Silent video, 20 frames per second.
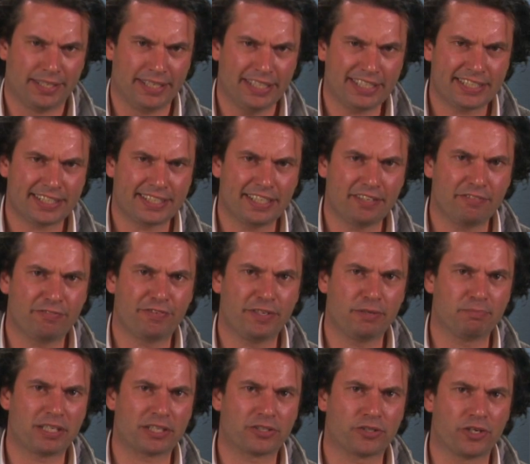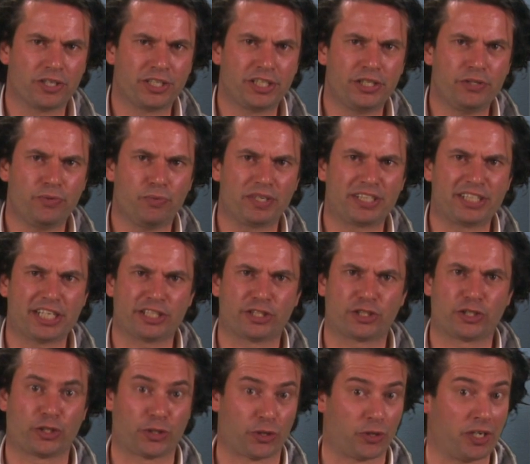This thin film technology, which
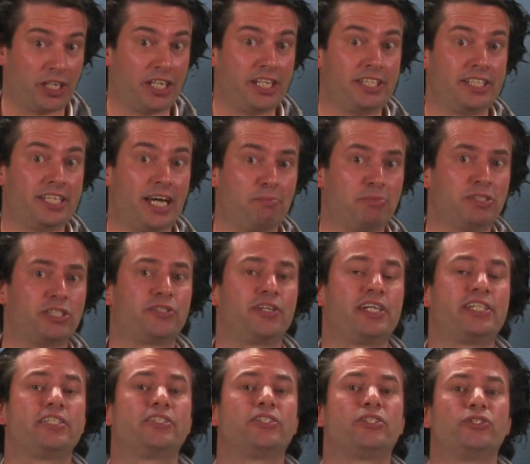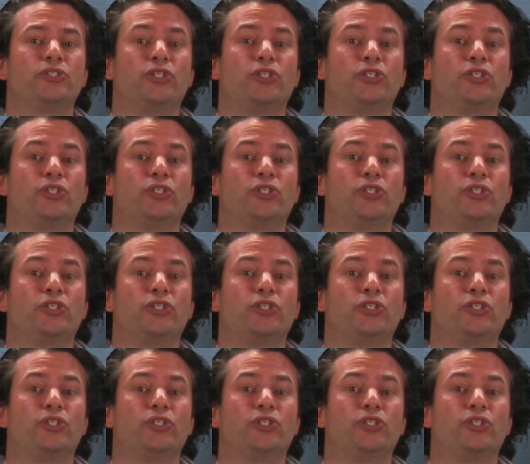has currently demonstrated